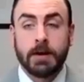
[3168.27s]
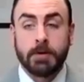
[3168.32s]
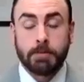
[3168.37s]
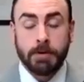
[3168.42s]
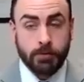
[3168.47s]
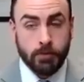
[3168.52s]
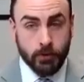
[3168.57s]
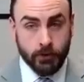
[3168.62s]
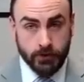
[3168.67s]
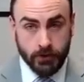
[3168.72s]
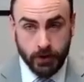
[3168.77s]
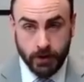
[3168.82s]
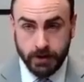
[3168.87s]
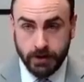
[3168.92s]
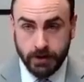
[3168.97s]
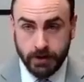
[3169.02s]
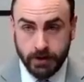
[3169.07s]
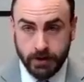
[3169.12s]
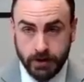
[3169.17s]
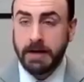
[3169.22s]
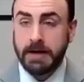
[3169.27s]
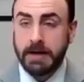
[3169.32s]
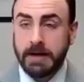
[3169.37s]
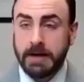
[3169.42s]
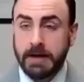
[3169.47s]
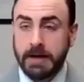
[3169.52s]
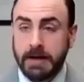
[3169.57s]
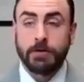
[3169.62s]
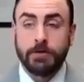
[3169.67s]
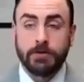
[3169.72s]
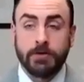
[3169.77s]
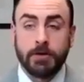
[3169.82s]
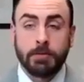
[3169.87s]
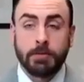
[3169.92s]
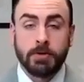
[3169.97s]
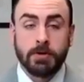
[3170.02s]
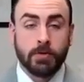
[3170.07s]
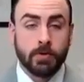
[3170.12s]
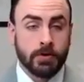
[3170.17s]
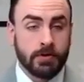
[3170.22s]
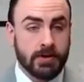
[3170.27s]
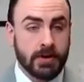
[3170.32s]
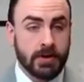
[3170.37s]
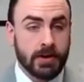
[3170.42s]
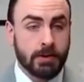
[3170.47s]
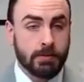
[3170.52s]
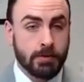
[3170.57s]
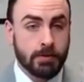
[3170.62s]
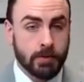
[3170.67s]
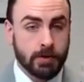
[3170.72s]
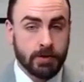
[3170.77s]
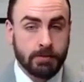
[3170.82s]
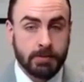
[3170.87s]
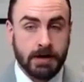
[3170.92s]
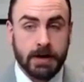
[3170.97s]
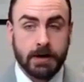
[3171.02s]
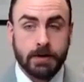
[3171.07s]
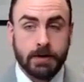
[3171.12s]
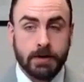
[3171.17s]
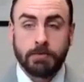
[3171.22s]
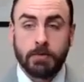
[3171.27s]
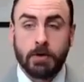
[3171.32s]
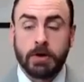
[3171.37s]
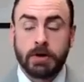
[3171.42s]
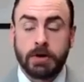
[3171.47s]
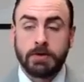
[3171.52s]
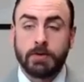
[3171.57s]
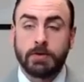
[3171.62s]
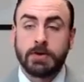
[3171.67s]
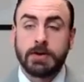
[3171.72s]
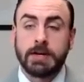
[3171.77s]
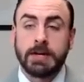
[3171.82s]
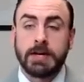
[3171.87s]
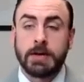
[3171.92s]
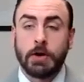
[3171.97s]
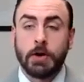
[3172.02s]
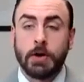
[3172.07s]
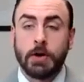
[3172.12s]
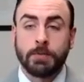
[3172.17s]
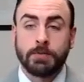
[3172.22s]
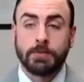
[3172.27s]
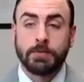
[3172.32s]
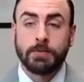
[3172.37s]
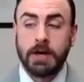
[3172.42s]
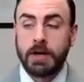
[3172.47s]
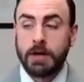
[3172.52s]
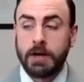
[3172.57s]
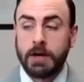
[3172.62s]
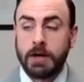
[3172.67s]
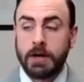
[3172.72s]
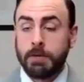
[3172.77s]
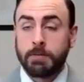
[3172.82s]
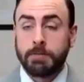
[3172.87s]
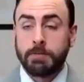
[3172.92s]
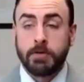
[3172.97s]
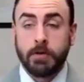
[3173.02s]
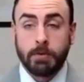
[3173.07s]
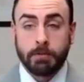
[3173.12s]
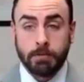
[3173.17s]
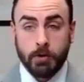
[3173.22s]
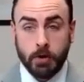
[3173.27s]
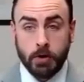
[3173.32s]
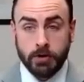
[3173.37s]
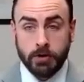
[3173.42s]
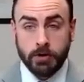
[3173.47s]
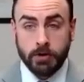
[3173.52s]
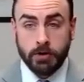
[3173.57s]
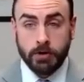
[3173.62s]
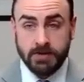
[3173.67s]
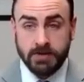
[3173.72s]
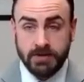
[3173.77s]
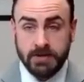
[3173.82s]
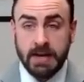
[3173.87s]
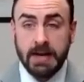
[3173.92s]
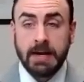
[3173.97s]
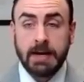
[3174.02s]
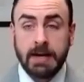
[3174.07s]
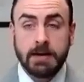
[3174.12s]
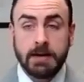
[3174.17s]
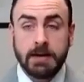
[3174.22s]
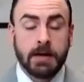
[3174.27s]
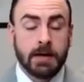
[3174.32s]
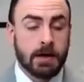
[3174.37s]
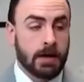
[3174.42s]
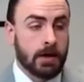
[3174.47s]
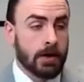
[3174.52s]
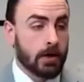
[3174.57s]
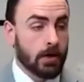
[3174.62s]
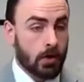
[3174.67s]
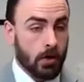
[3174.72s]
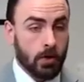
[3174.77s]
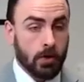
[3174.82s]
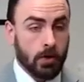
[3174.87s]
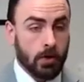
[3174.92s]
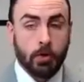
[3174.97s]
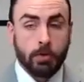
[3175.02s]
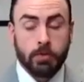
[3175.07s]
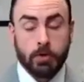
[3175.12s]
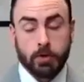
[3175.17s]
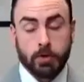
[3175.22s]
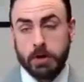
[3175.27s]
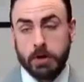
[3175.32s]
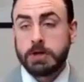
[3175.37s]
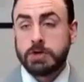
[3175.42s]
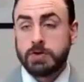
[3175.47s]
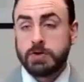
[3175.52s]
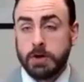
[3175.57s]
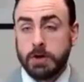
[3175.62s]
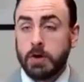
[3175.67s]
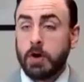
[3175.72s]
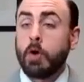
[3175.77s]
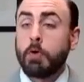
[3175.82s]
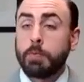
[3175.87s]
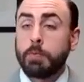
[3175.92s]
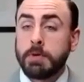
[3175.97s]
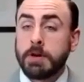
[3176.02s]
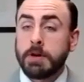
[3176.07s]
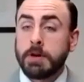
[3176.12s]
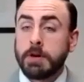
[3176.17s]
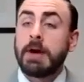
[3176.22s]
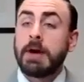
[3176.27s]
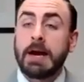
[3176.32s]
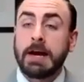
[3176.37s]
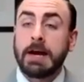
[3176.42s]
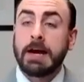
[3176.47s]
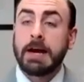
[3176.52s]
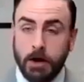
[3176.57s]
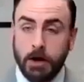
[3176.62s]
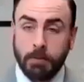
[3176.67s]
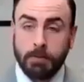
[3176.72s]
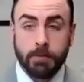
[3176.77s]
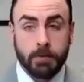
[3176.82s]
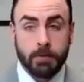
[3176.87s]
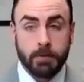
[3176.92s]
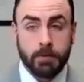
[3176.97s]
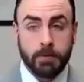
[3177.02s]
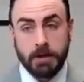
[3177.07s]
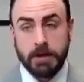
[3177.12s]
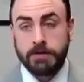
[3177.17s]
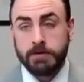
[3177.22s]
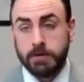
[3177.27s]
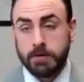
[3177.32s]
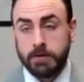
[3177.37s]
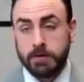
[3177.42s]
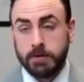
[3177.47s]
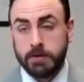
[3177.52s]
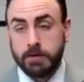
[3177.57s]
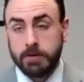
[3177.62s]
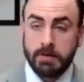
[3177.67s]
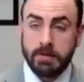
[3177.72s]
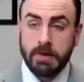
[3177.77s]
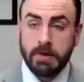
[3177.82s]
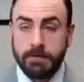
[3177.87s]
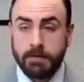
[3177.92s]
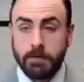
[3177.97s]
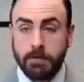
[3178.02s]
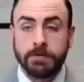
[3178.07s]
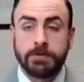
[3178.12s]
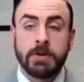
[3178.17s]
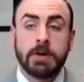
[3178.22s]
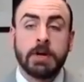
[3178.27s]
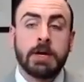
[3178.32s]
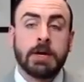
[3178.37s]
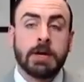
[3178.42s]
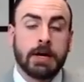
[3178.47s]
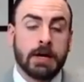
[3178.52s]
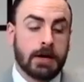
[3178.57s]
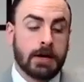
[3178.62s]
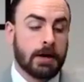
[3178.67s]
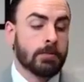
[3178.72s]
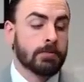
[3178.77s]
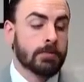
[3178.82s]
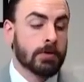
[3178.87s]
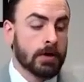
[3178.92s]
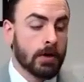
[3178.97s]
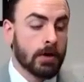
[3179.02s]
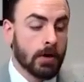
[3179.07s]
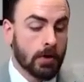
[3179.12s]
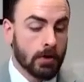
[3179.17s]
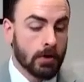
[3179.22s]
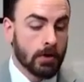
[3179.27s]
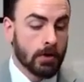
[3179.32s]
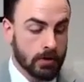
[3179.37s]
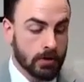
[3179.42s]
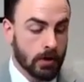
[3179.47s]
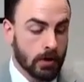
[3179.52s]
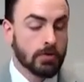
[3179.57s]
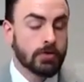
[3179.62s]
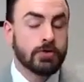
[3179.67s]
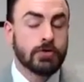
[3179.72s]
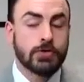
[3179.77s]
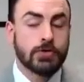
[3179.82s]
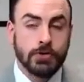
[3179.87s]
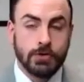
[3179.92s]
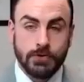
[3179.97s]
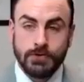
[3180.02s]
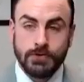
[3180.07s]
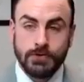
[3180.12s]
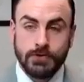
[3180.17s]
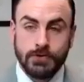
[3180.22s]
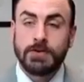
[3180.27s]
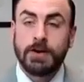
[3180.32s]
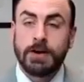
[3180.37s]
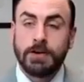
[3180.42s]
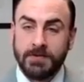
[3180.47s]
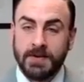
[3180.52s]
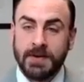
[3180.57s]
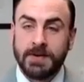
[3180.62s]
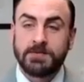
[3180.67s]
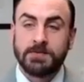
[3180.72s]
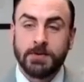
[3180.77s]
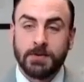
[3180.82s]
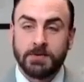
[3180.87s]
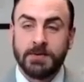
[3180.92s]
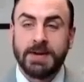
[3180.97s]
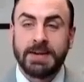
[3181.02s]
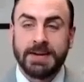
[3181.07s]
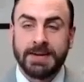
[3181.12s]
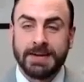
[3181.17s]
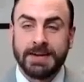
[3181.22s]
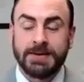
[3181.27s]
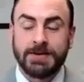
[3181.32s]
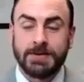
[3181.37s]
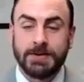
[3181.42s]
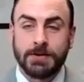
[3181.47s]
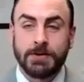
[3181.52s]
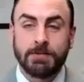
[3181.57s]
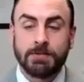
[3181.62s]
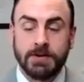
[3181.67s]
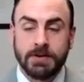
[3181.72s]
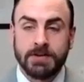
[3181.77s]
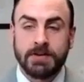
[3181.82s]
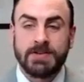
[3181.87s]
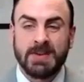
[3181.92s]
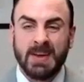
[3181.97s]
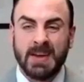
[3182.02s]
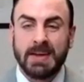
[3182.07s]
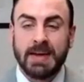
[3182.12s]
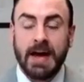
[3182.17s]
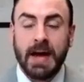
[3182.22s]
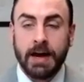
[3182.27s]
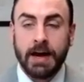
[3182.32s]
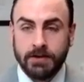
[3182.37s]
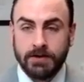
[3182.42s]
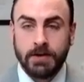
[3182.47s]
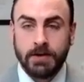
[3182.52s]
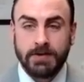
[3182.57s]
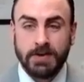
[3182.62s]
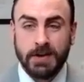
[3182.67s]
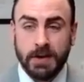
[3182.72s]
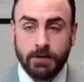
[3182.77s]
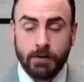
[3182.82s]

People are starting to come back out of their slumber. We're seeing people come back on the market looking at homes. Certain parts of the state or country are opening back up based on different levels. Go do stuff, implement it into your business, take action on things.